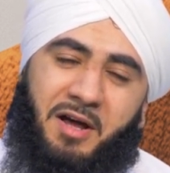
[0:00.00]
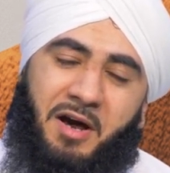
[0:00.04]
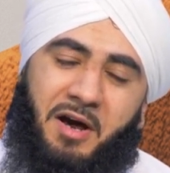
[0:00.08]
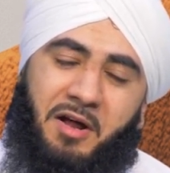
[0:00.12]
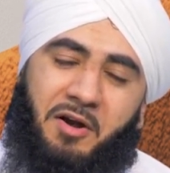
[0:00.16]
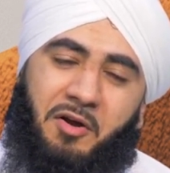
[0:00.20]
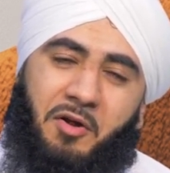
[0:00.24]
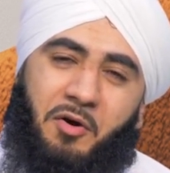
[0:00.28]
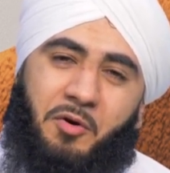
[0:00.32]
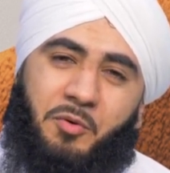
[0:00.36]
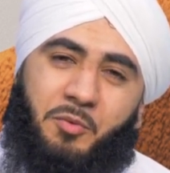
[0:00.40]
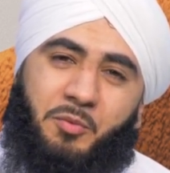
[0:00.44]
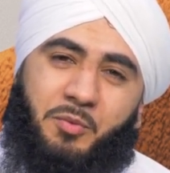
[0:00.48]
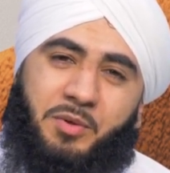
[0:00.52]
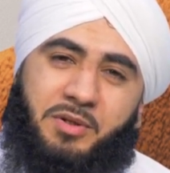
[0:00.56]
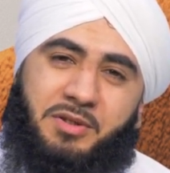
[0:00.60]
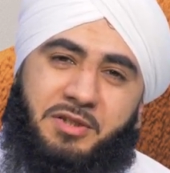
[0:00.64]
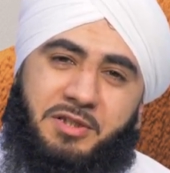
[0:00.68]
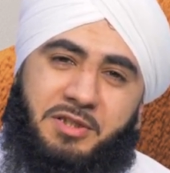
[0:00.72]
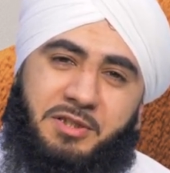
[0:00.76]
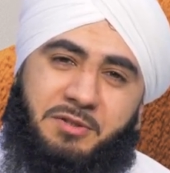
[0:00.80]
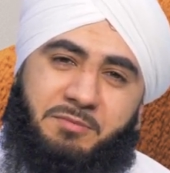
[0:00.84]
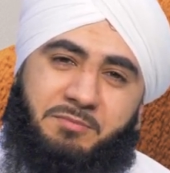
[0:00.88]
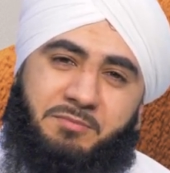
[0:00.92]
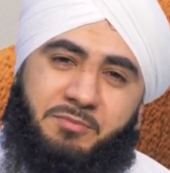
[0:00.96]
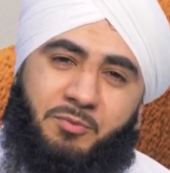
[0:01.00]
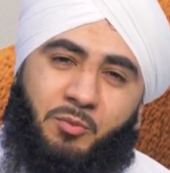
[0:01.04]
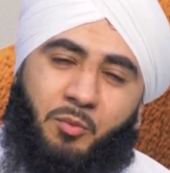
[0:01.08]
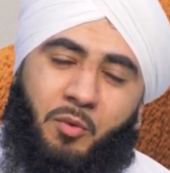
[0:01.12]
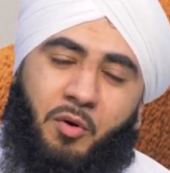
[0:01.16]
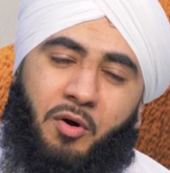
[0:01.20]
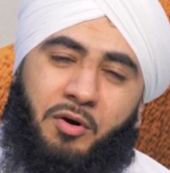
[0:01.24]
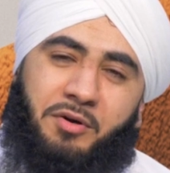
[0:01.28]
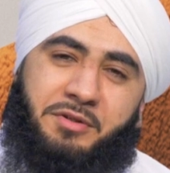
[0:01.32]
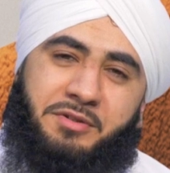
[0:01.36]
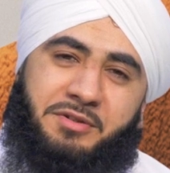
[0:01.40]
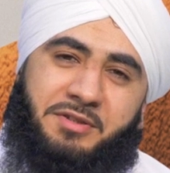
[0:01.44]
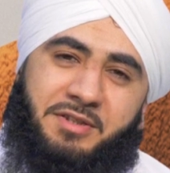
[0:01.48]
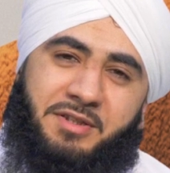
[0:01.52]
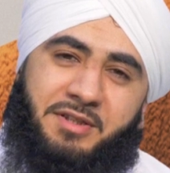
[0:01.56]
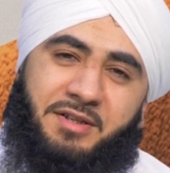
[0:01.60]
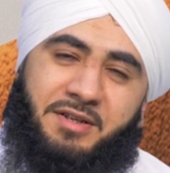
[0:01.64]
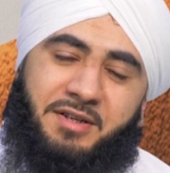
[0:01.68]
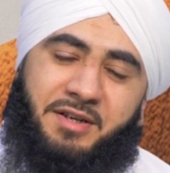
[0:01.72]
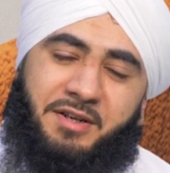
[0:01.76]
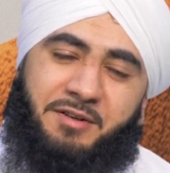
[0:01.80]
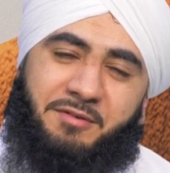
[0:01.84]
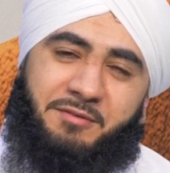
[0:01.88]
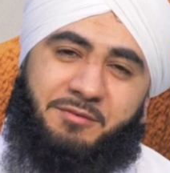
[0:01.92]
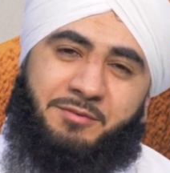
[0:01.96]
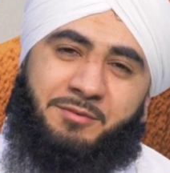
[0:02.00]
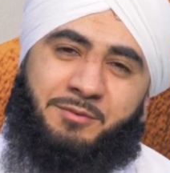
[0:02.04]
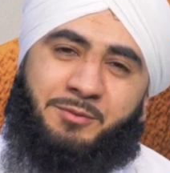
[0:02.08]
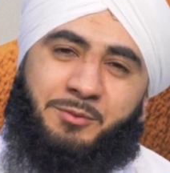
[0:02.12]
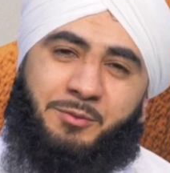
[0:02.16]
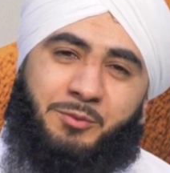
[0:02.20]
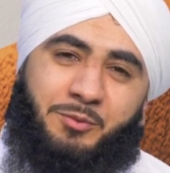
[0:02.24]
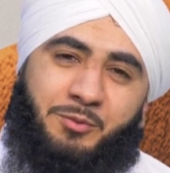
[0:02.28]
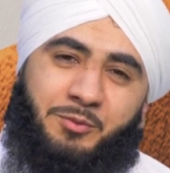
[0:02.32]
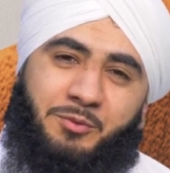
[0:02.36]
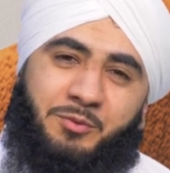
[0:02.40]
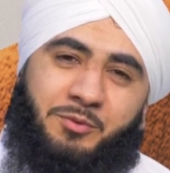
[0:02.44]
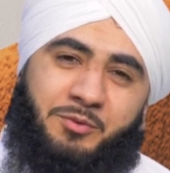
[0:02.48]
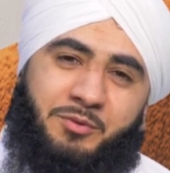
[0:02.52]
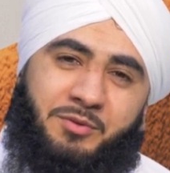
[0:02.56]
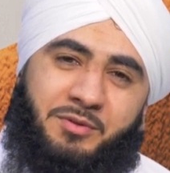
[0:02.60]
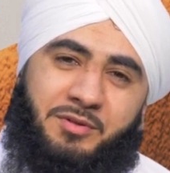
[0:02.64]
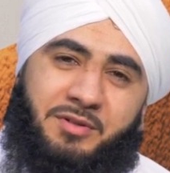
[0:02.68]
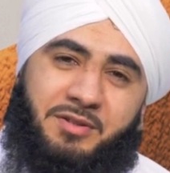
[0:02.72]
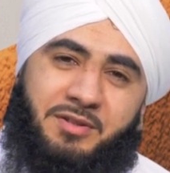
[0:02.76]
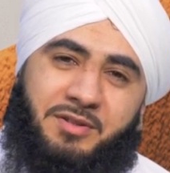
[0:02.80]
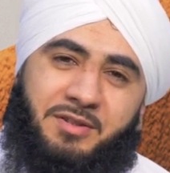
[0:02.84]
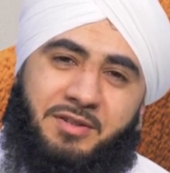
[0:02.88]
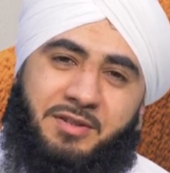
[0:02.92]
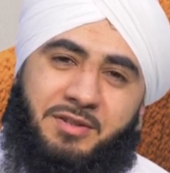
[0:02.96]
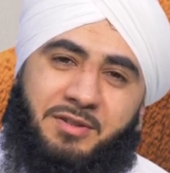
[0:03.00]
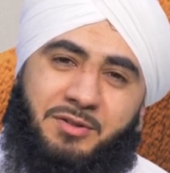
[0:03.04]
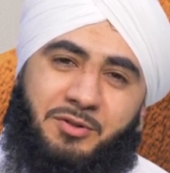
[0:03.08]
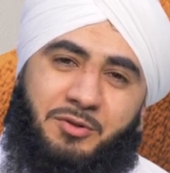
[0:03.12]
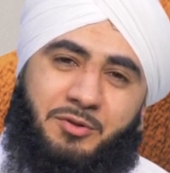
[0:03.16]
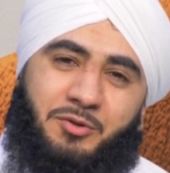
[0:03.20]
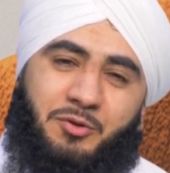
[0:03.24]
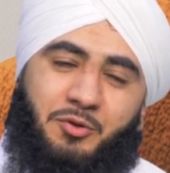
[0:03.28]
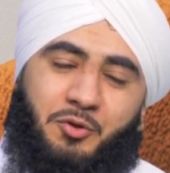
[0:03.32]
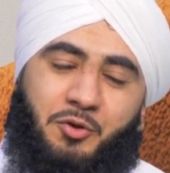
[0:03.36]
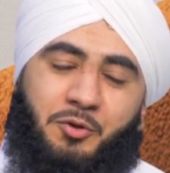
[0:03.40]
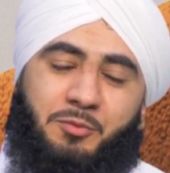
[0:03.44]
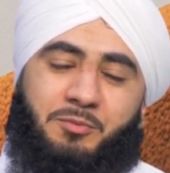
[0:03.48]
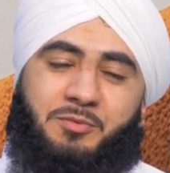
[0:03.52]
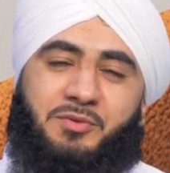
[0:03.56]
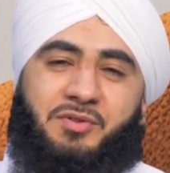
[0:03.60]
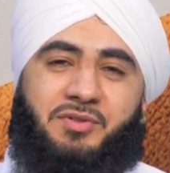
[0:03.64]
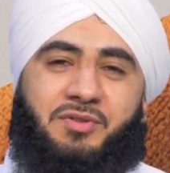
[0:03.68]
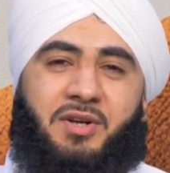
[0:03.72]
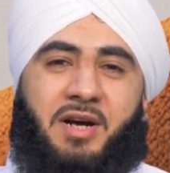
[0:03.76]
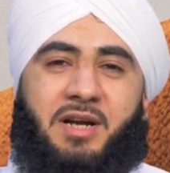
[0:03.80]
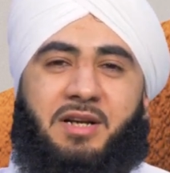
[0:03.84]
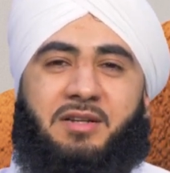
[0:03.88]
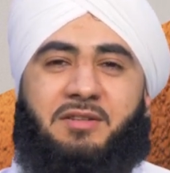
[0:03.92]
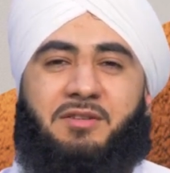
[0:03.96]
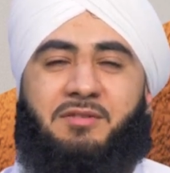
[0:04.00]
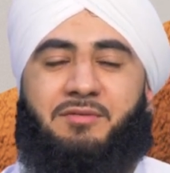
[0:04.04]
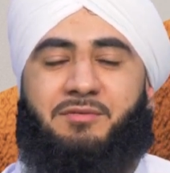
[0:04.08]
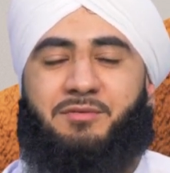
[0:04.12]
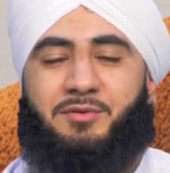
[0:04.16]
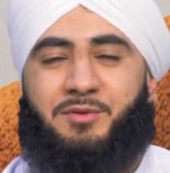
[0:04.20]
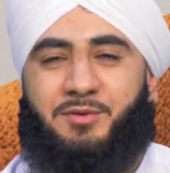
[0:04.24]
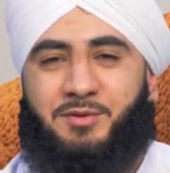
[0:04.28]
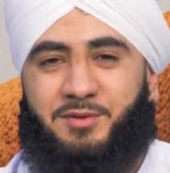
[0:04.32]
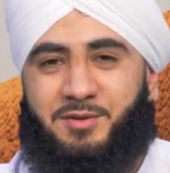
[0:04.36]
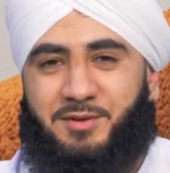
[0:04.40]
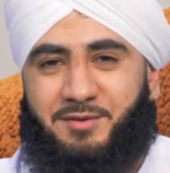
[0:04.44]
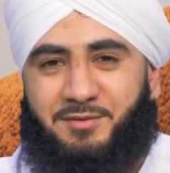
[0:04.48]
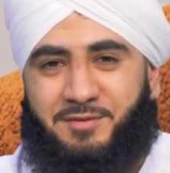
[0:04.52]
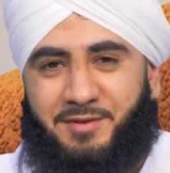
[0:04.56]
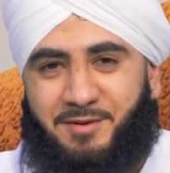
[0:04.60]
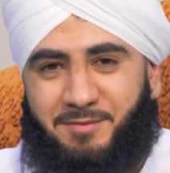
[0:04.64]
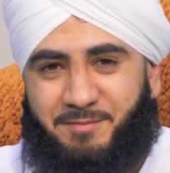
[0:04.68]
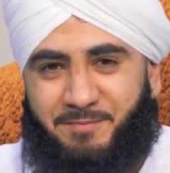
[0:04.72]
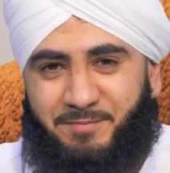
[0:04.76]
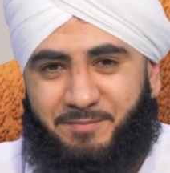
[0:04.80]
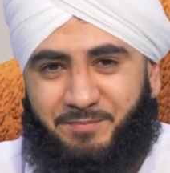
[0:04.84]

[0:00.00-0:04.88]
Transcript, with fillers: along with his water and food, just comes right in front of him.